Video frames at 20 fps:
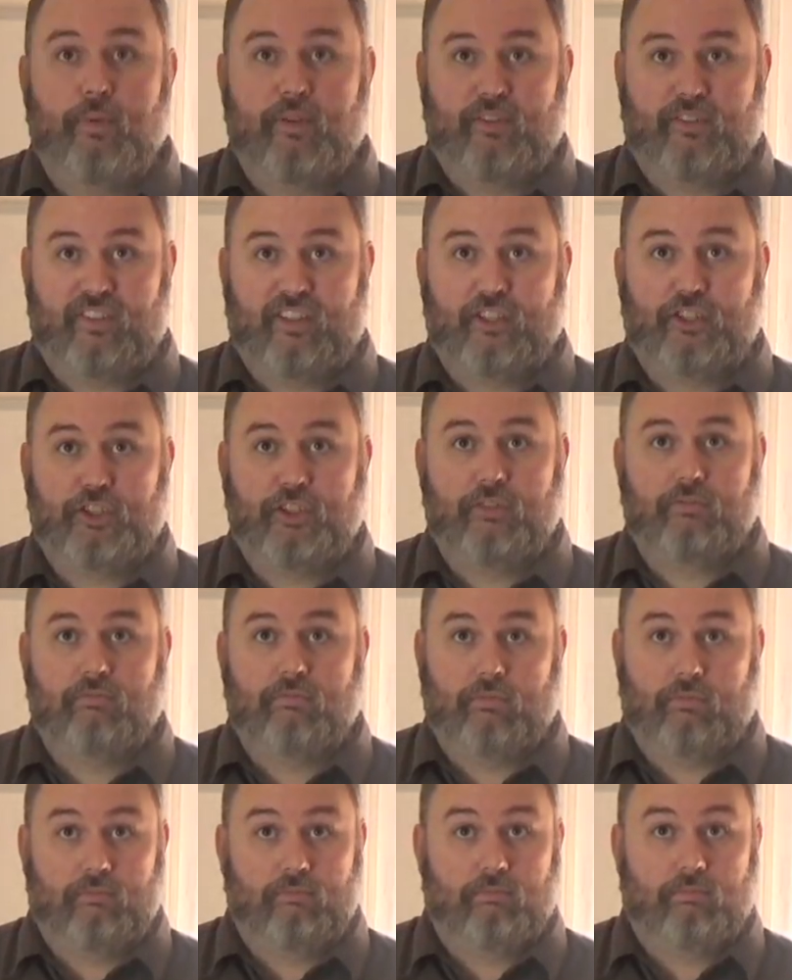position.
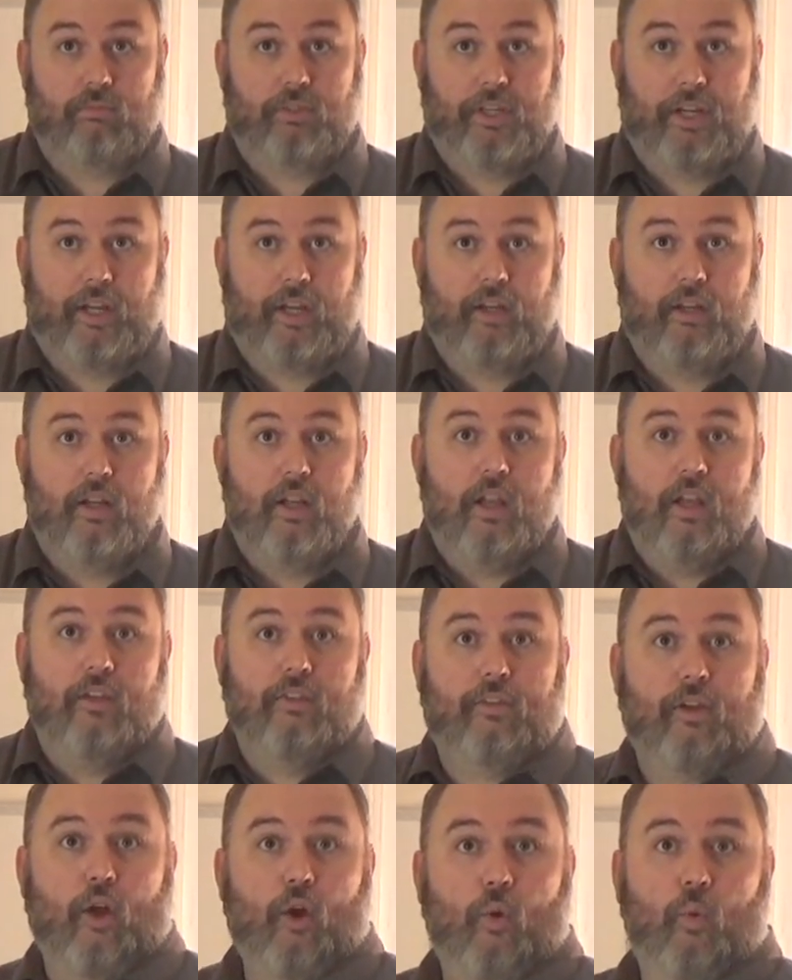Okay?
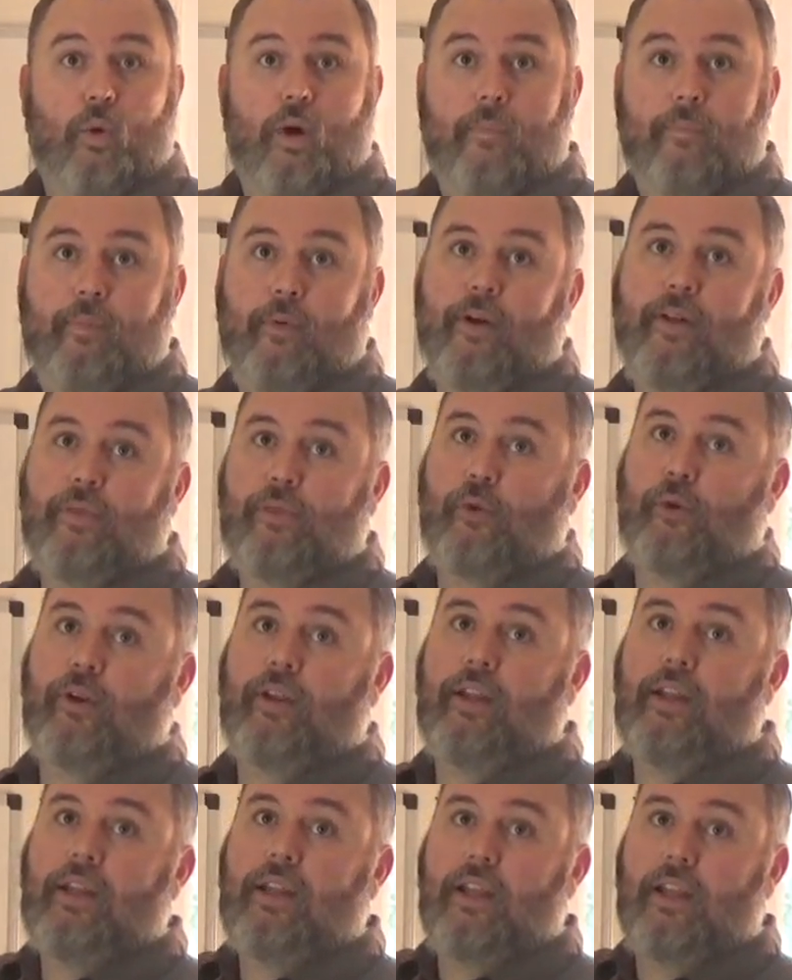So
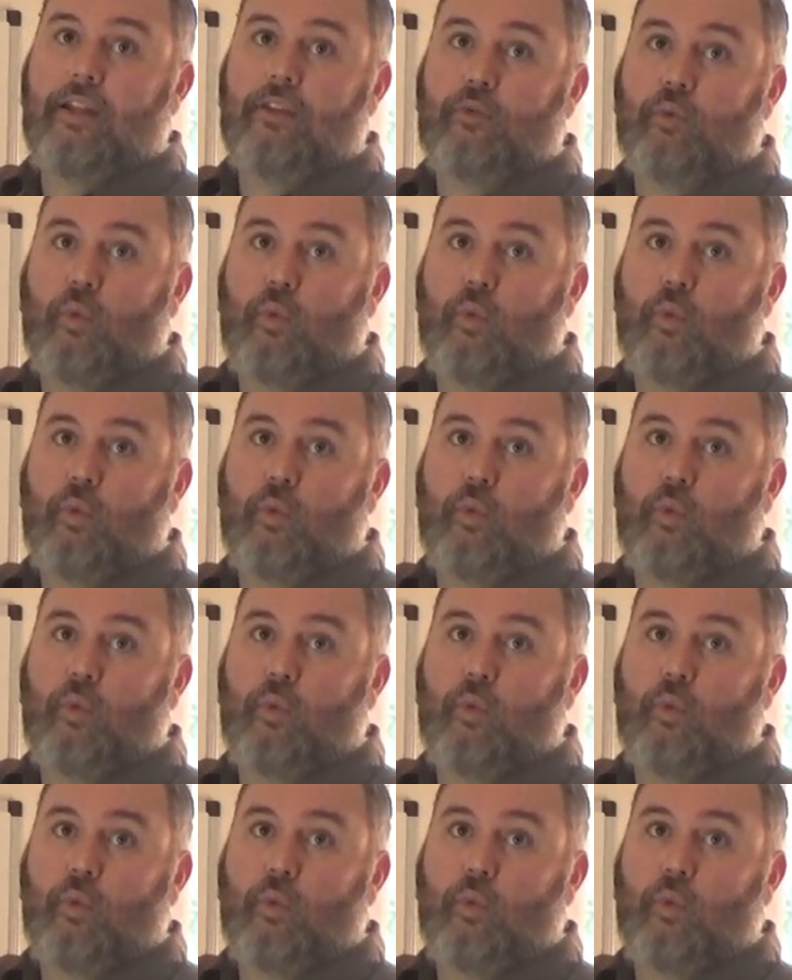1.3 is